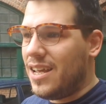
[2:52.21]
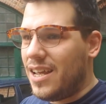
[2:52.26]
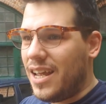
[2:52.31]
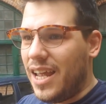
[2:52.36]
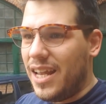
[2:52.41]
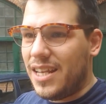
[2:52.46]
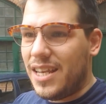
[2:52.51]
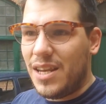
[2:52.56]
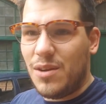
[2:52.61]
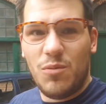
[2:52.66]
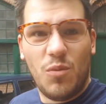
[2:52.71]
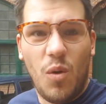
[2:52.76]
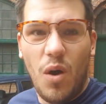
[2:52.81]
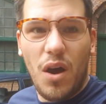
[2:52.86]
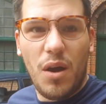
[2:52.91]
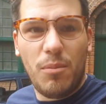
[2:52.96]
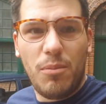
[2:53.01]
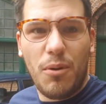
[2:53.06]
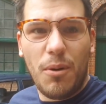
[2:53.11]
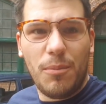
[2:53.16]
It didn't
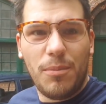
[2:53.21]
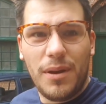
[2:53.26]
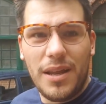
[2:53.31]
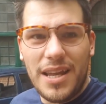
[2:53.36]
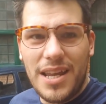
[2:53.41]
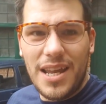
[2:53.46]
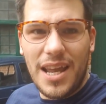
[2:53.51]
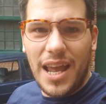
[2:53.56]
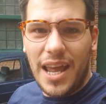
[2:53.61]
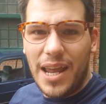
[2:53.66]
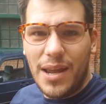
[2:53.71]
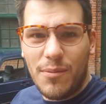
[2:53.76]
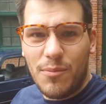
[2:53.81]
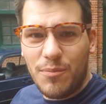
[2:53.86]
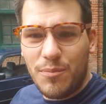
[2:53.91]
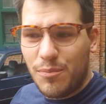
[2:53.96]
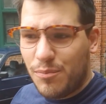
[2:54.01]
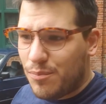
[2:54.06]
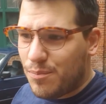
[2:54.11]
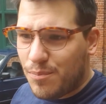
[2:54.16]
work properly, it
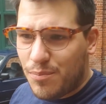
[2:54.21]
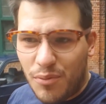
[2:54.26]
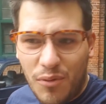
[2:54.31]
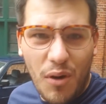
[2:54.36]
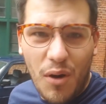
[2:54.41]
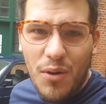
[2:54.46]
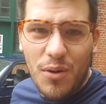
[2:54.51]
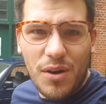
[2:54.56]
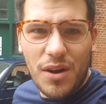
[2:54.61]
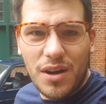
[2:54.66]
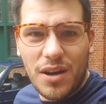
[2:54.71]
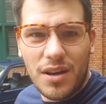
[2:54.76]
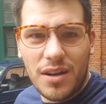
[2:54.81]
broke.